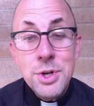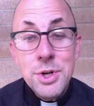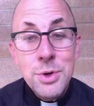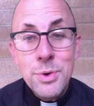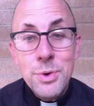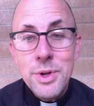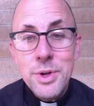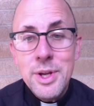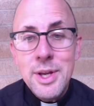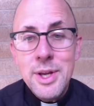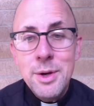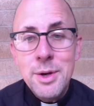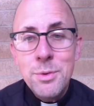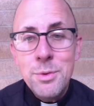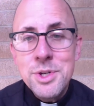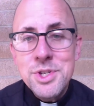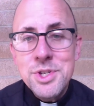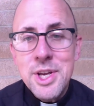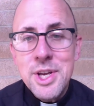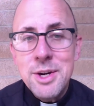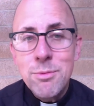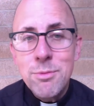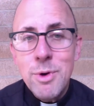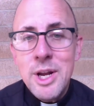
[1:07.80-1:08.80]
So it
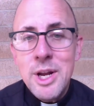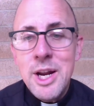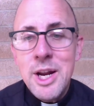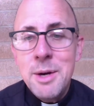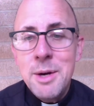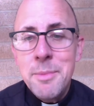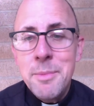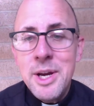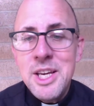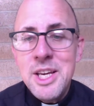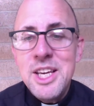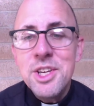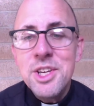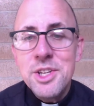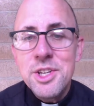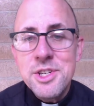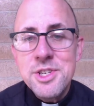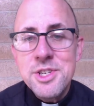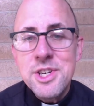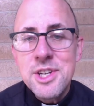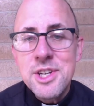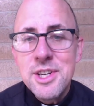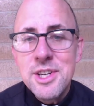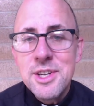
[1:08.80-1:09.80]
was like right on my
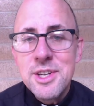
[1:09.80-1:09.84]
heels.